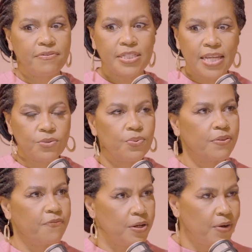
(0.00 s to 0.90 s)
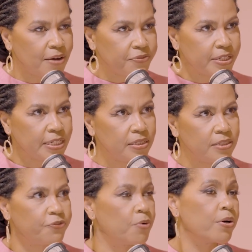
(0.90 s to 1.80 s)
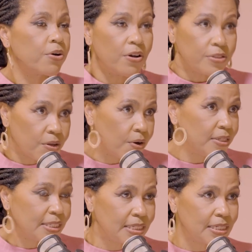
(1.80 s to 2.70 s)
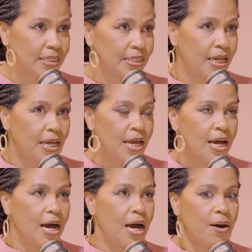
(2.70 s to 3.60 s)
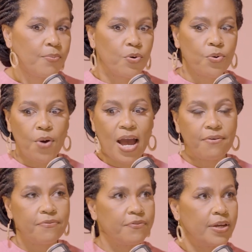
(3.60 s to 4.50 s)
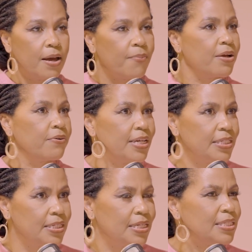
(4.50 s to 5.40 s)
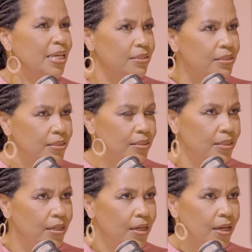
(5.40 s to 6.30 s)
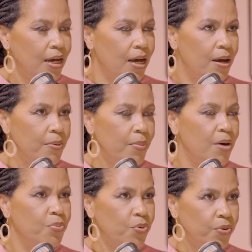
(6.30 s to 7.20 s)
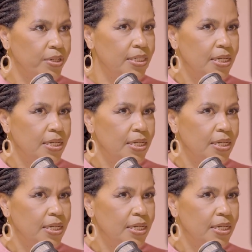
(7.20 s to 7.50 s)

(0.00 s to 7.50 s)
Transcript: sat with fellow Africans from across the continent who have migrated and settled abroad.